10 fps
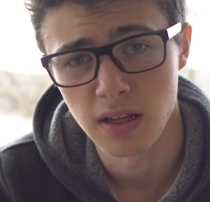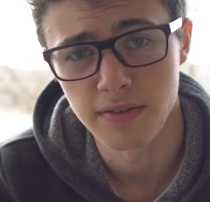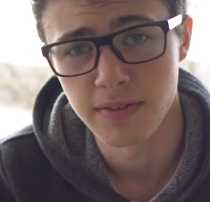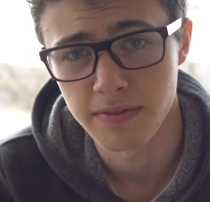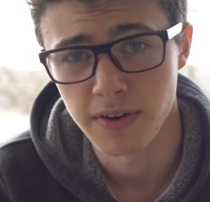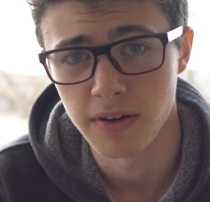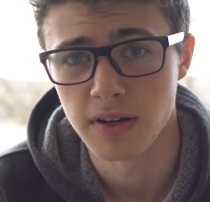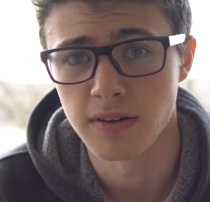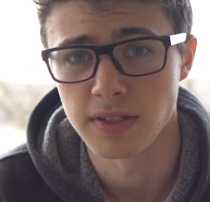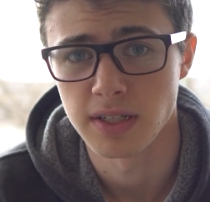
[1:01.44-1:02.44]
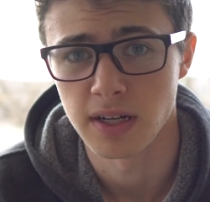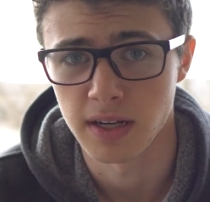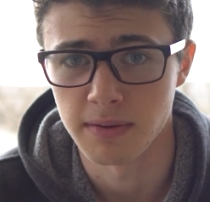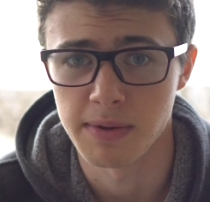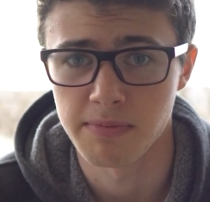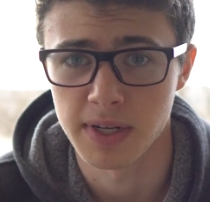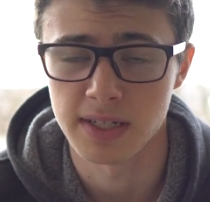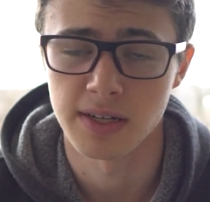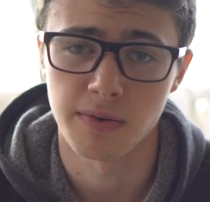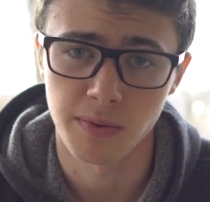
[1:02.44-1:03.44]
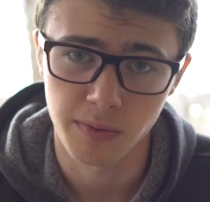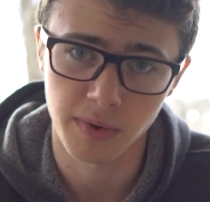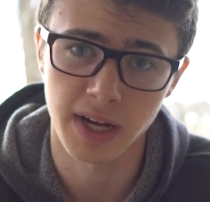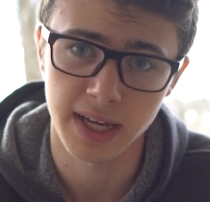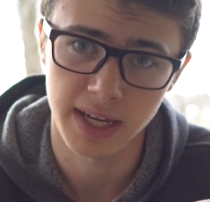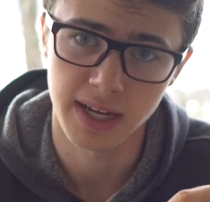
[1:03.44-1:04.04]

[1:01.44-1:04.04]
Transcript: All of the photos are going to be printed right